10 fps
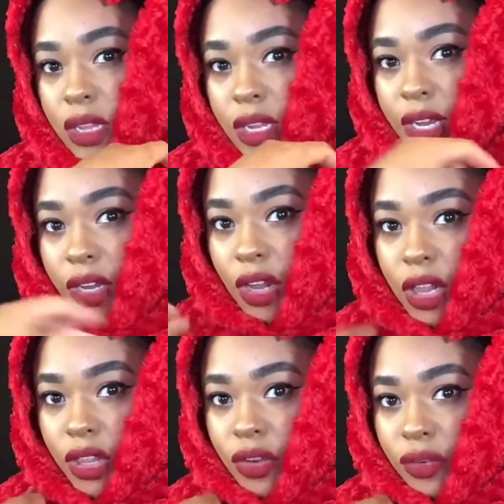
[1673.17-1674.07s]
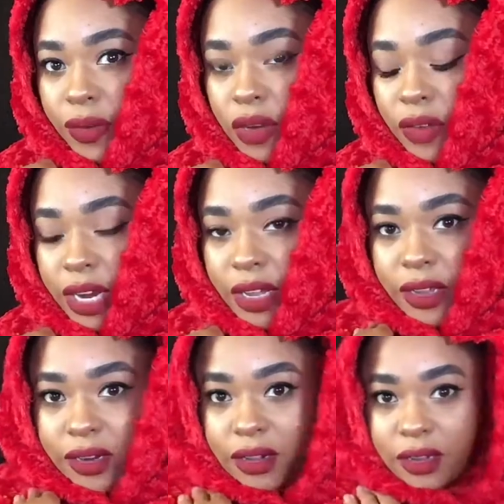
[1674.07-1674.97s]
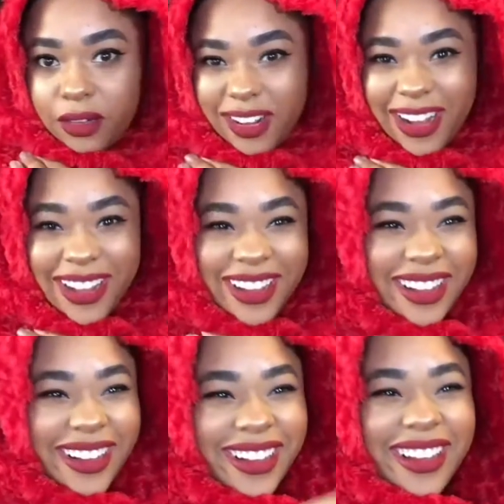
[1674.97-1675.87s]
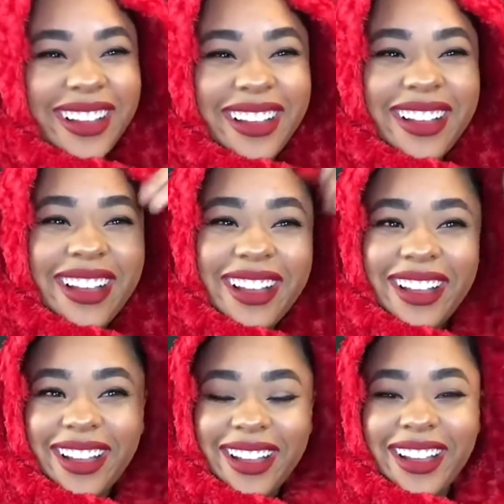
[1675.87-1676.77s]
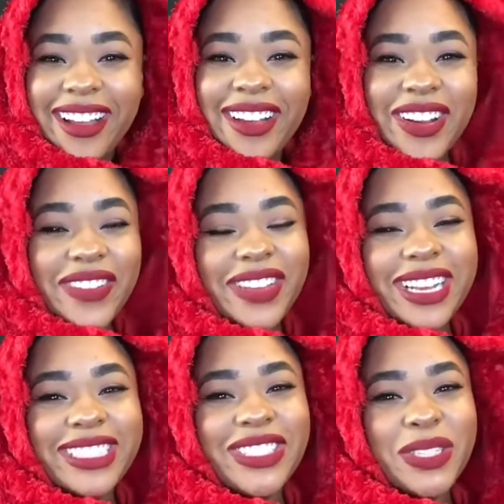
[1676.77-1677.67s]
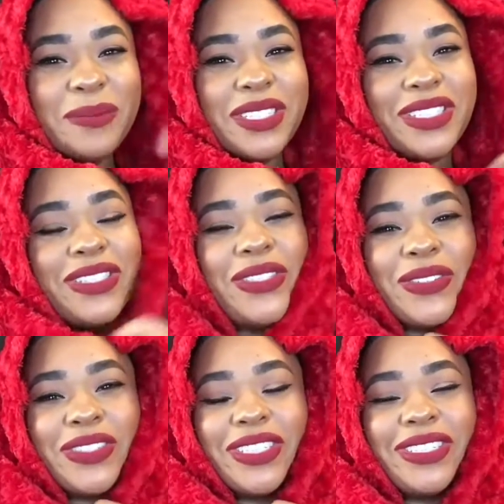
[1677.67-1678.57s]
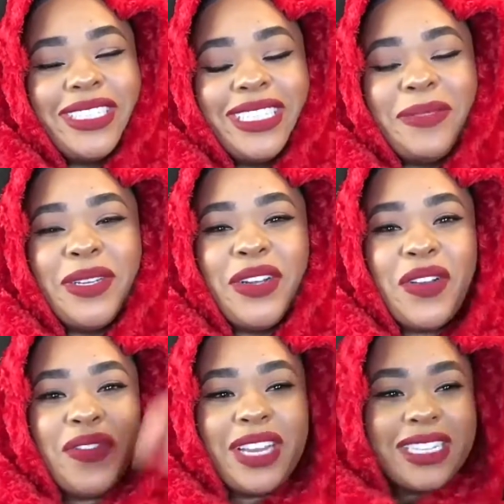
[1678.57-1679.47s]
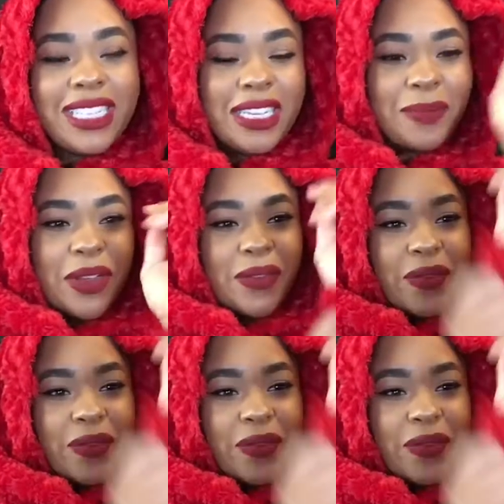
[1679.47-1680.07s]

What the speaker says: Look like a little Red Riding Hood, huh? I hope you guys enjoyed my tutorial, and let me know if you guys like my